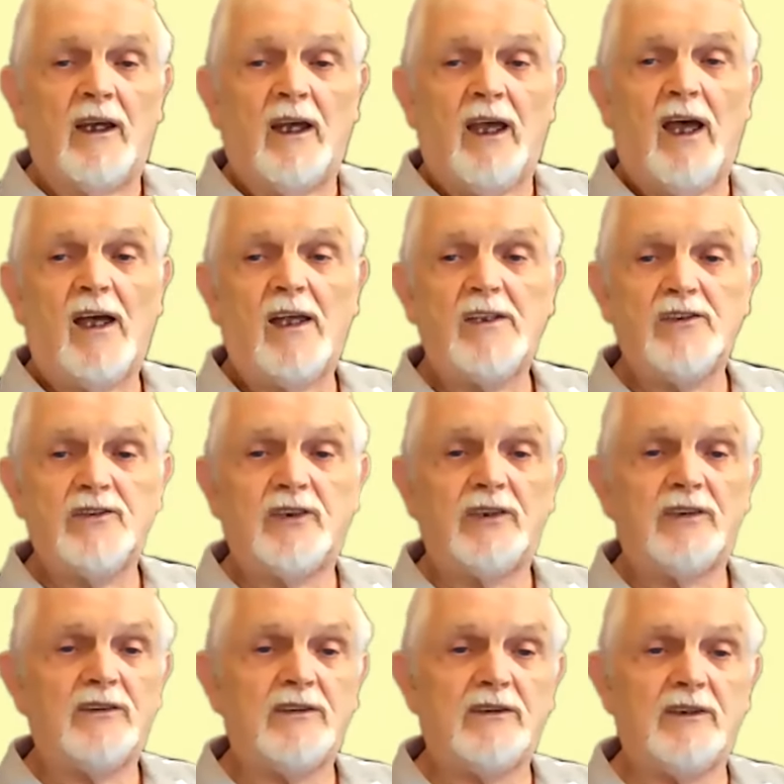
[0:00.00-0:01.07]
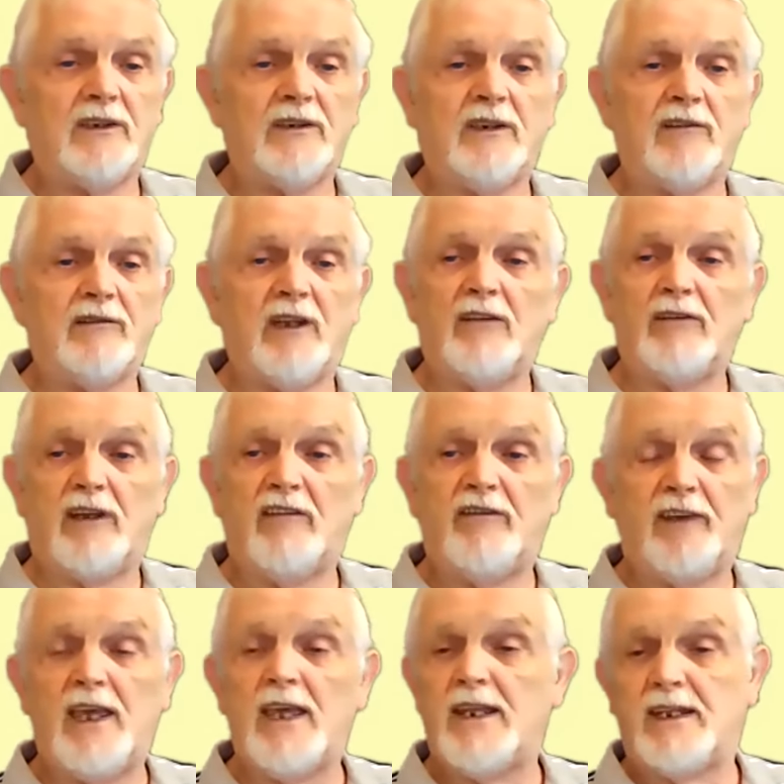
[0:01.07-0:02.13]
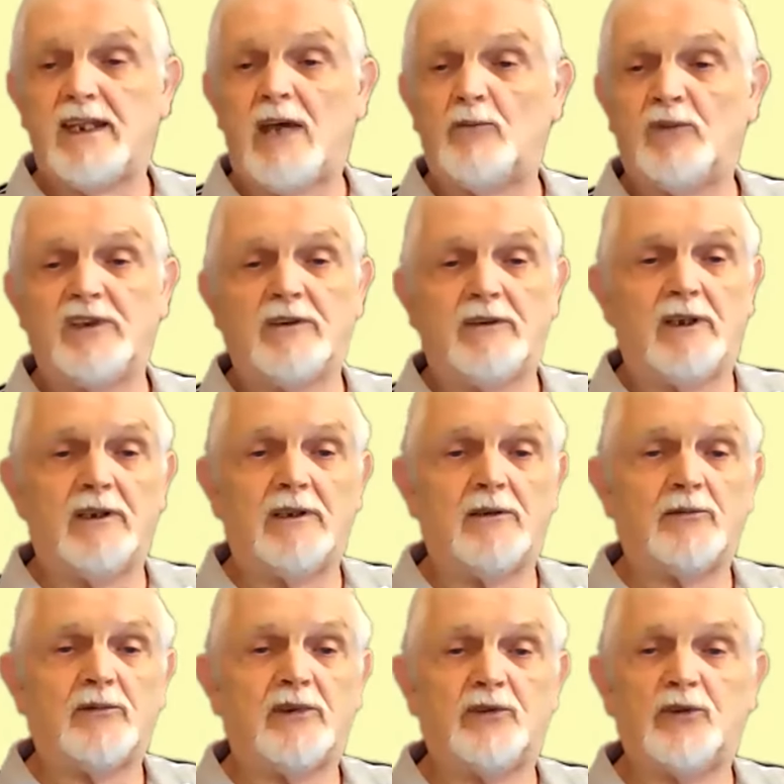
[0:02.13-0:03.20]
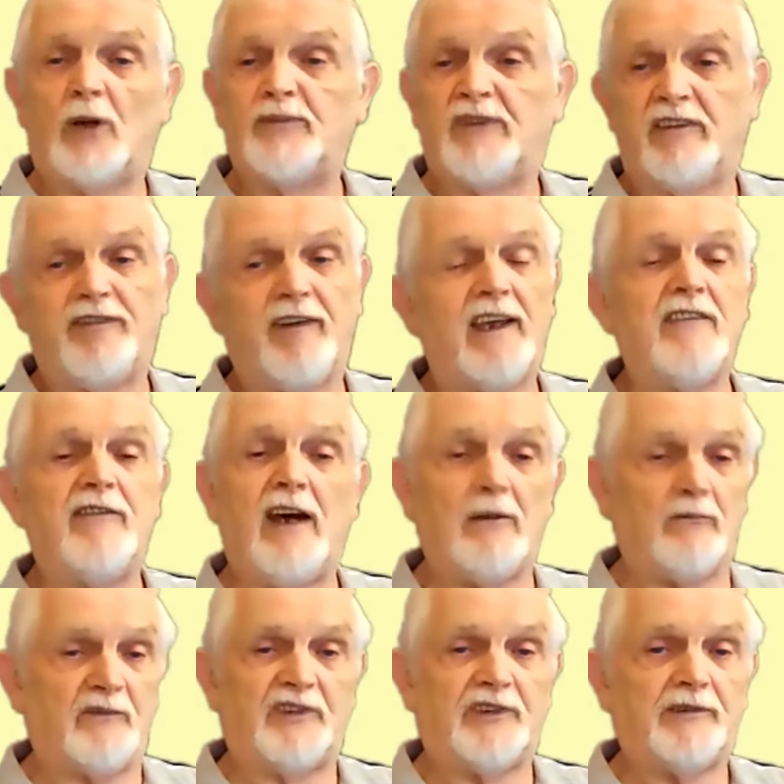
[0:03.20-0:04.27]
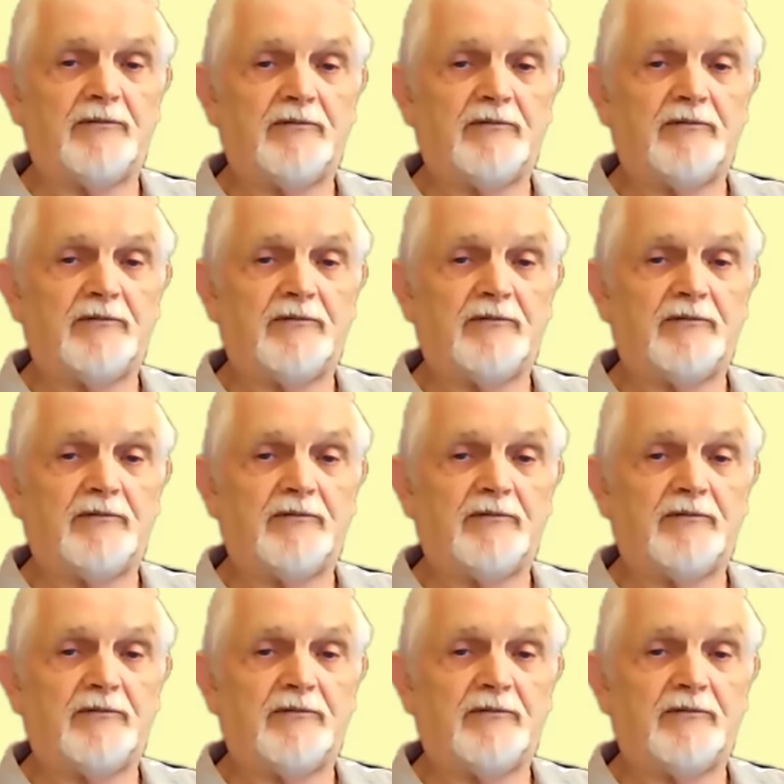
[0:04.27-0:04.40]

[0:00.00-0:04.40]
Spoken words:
And they vary. That one can go up to 5 amps.